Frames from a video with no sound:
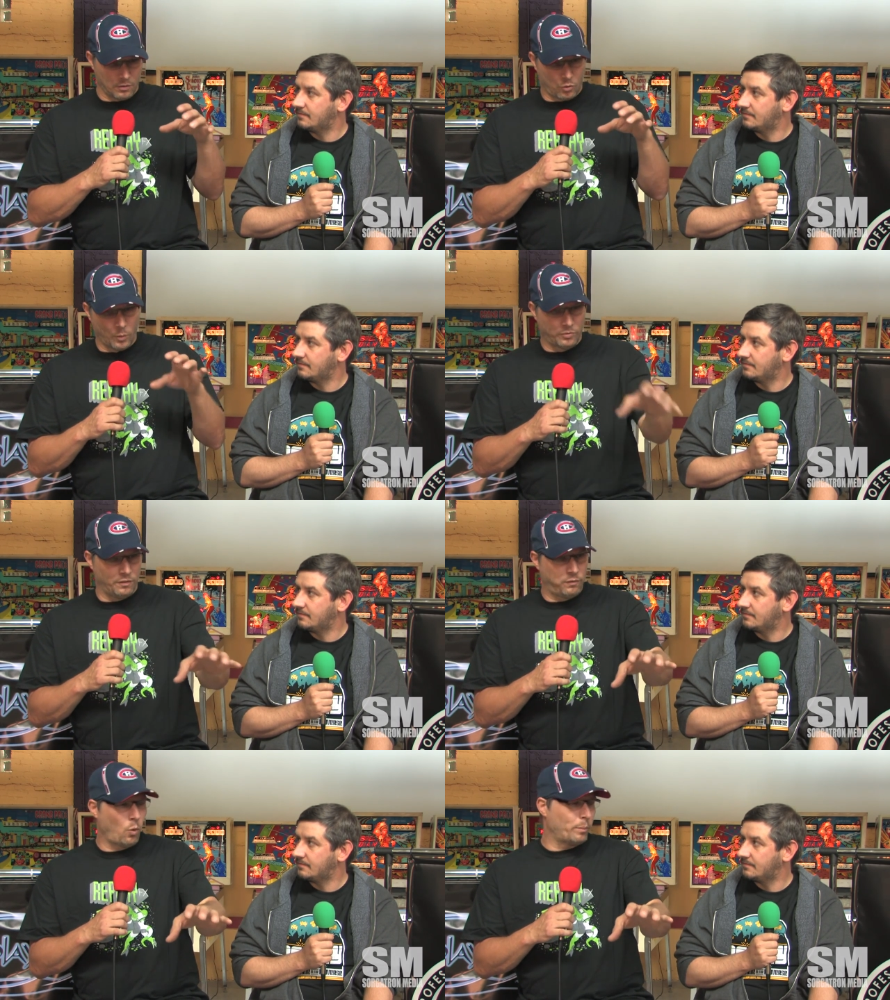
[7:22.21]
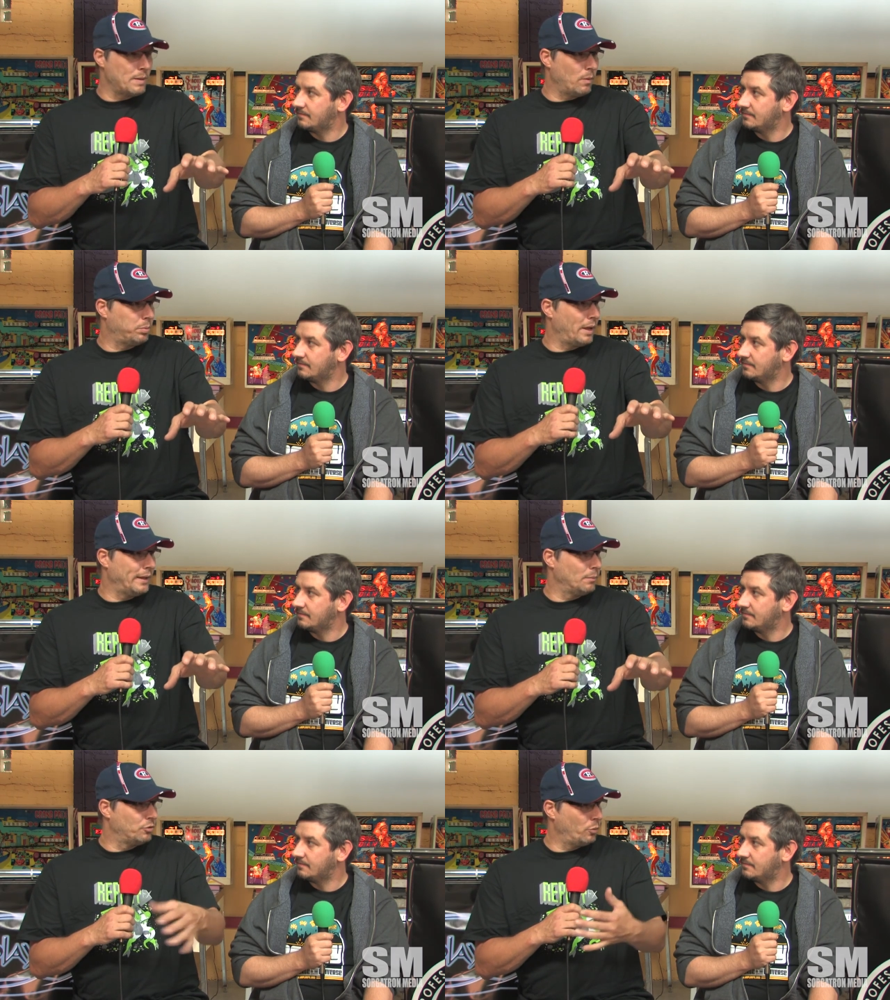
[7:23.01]
Speaker 1: groups of four people
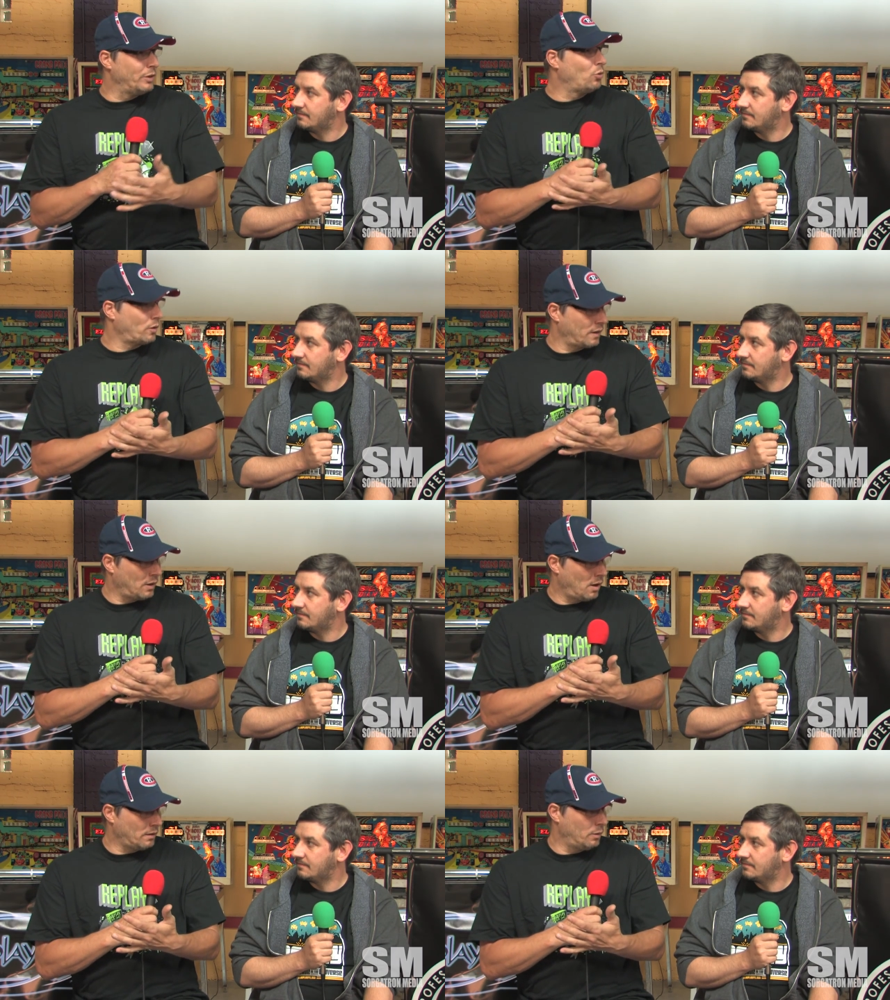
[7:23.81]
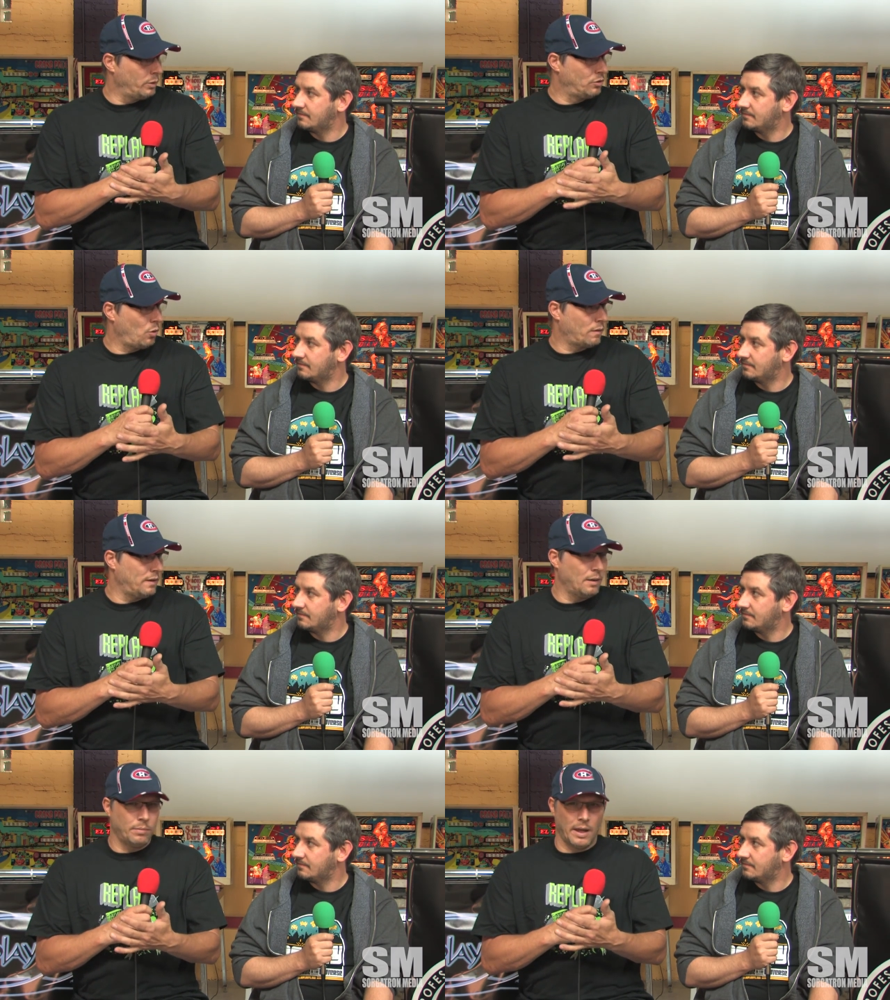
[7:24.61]
playing them. So we took the Gauntlet, we took the
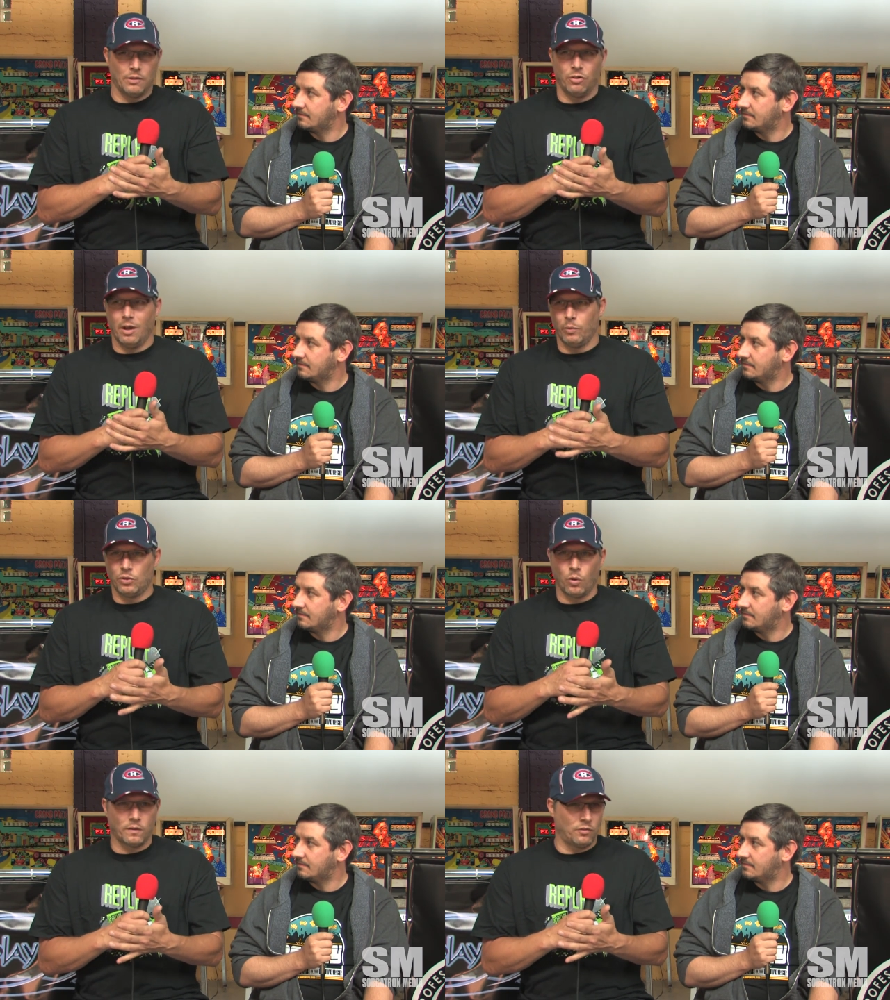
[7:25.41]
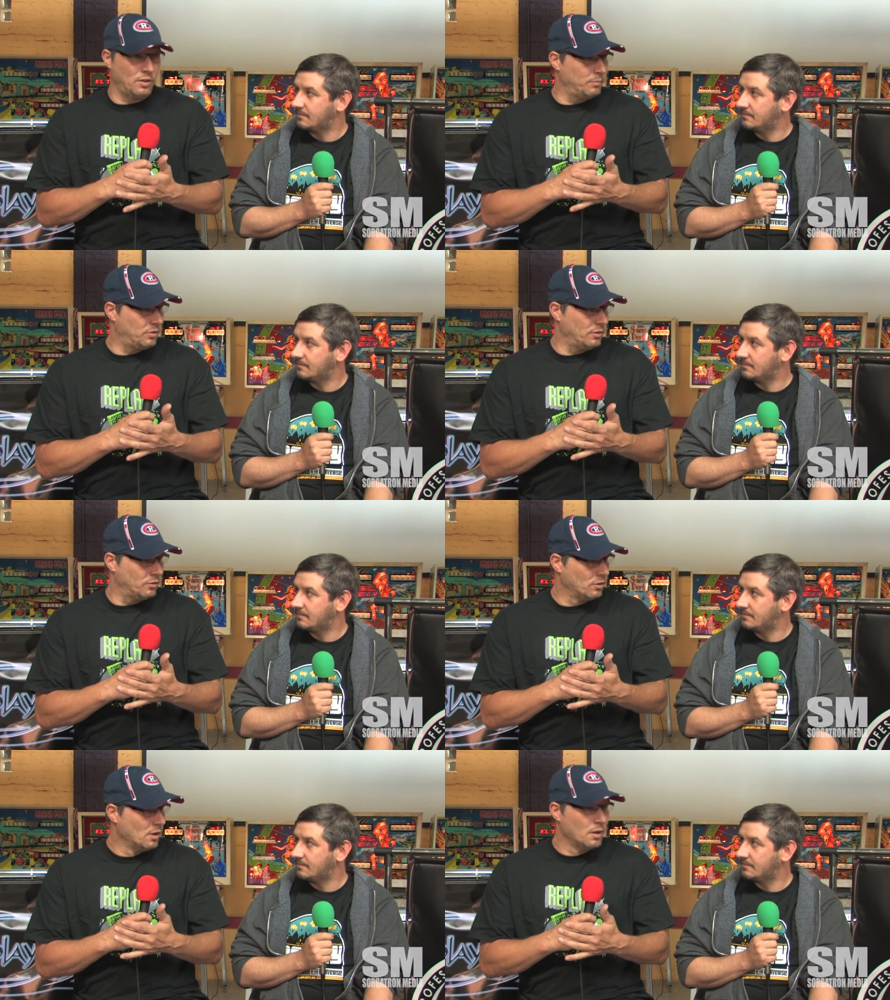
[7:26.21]
NBA Jam, we took the
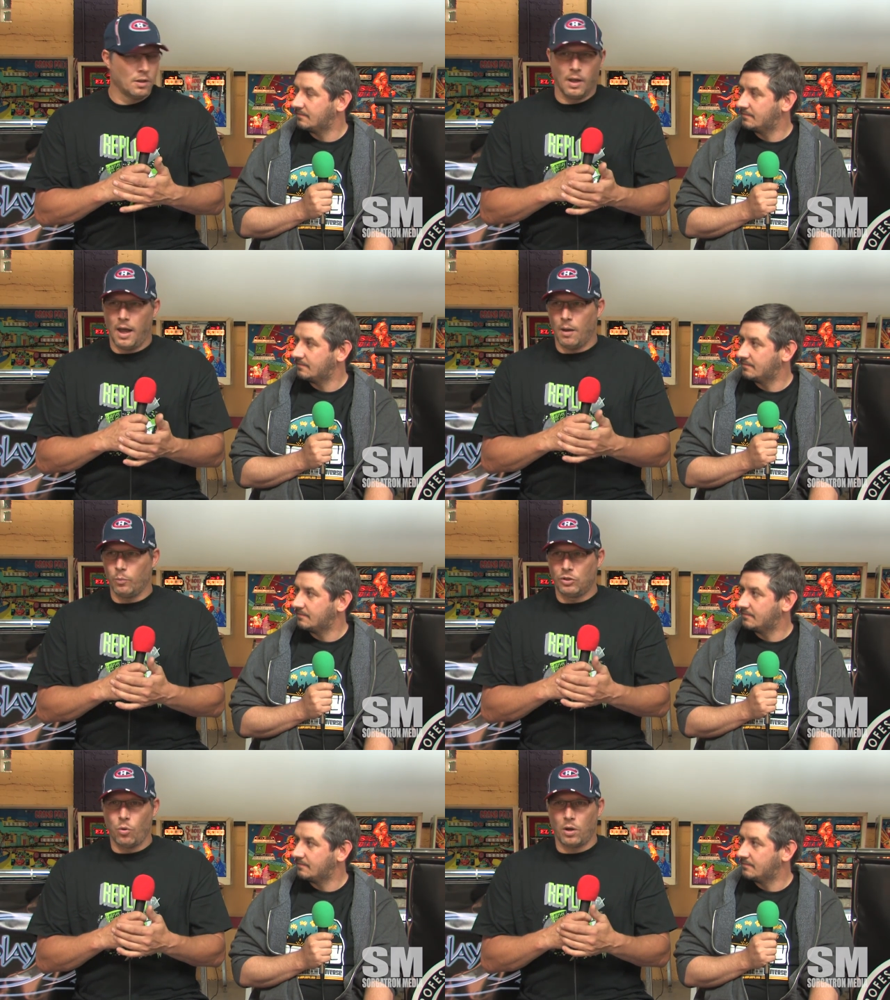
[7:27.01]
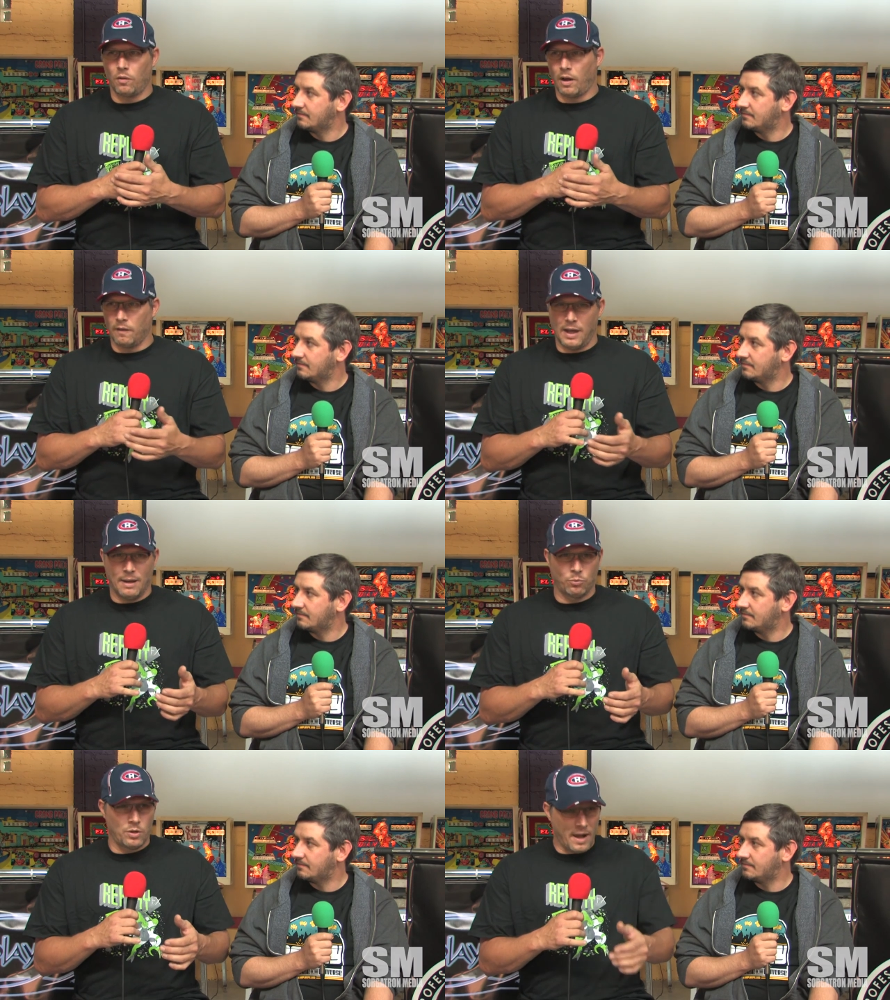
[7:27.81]
Simpsons, uh, we took a lot of the
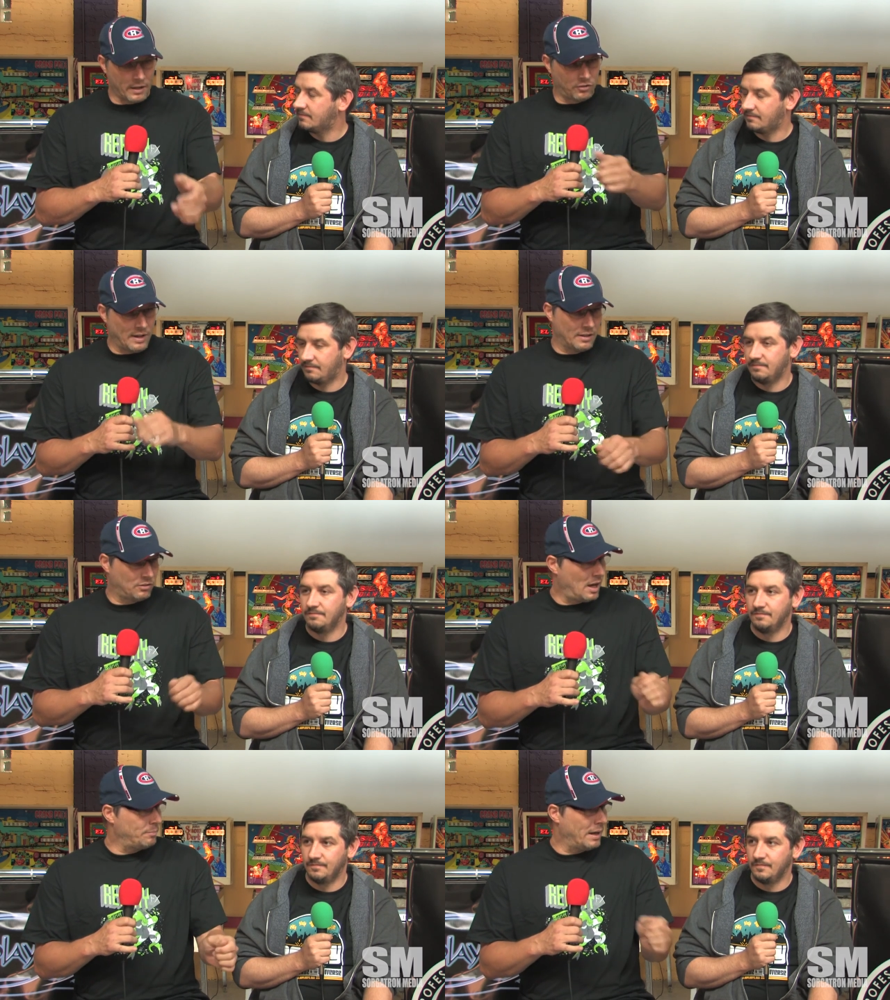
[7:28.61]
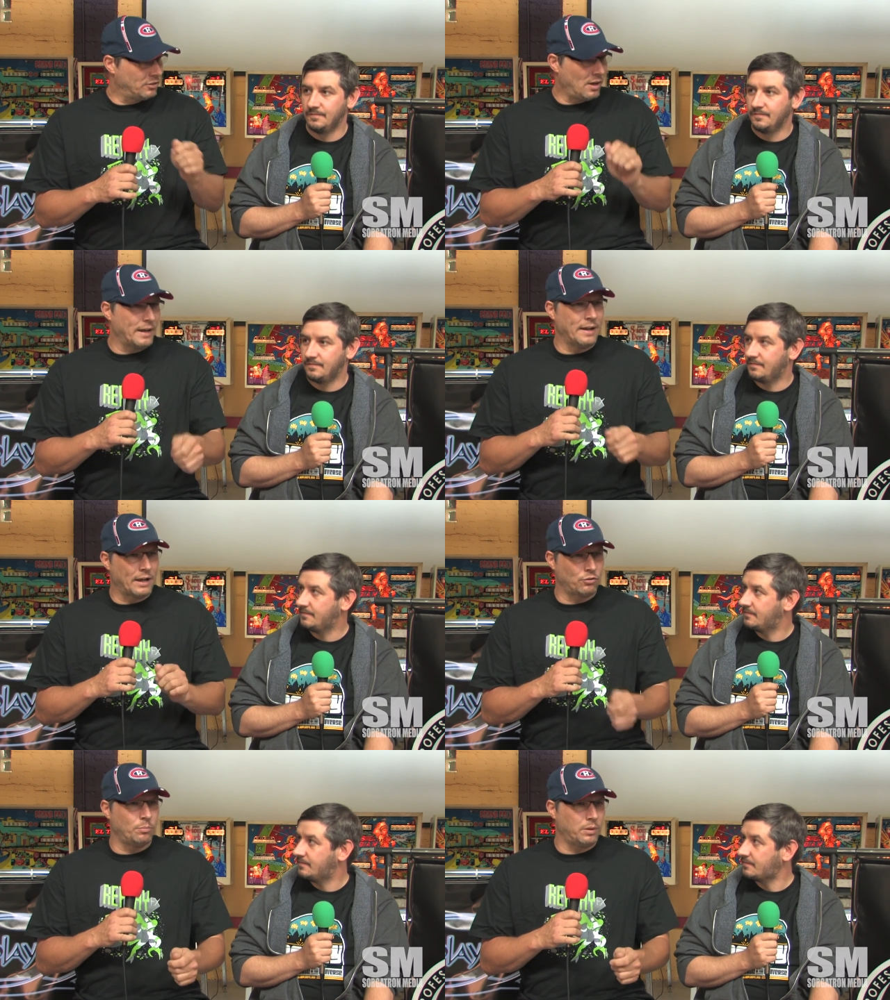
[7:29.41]
games where you had to stand side by side and
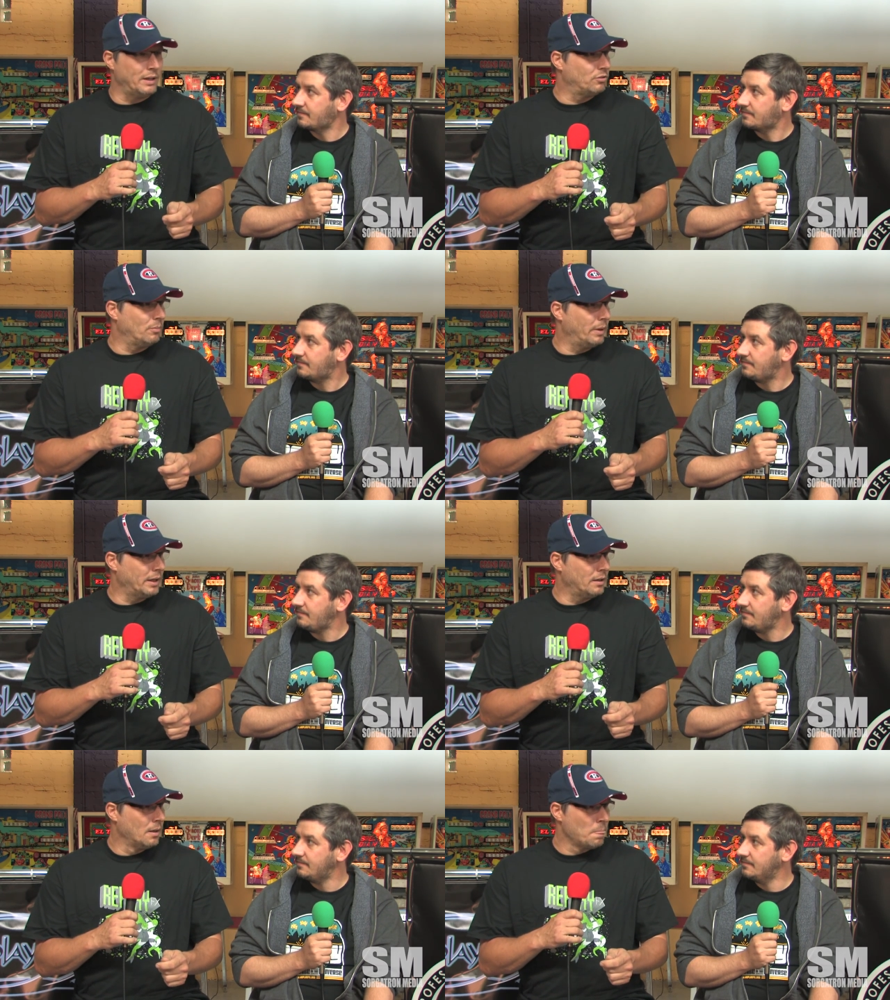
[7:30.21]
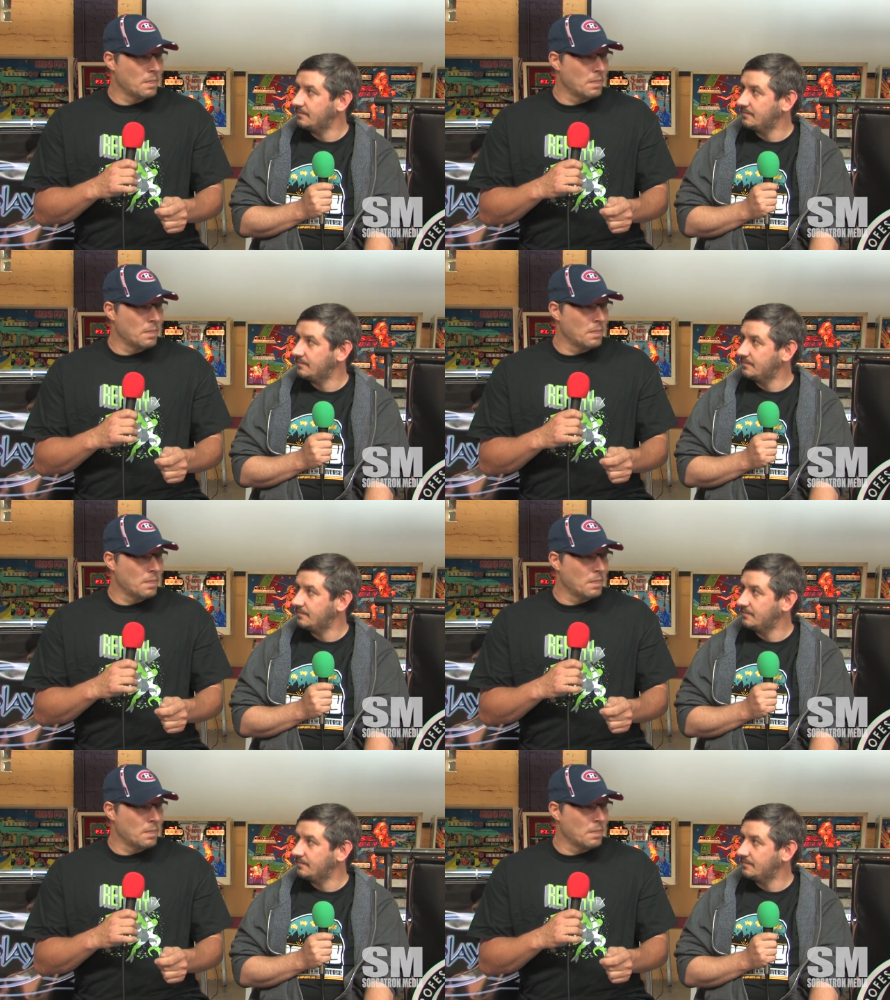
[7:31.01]
actually play somebody,